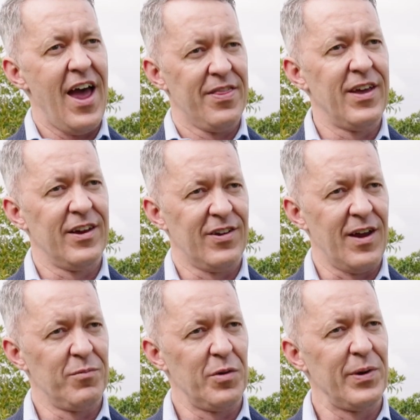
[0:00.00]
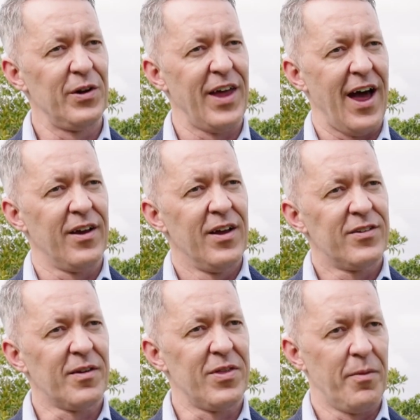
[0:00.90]
and their team to build out
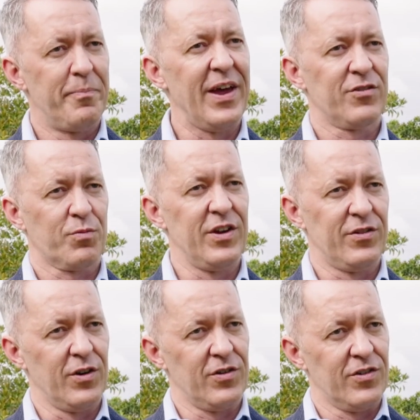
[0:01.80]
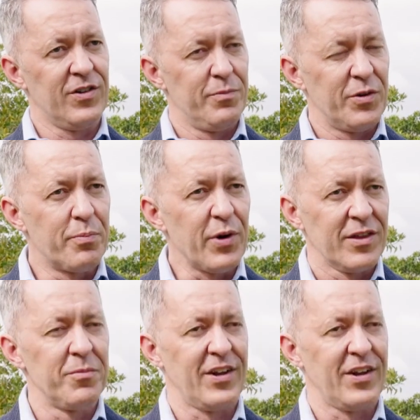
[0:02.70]
some of the best researchers to bring them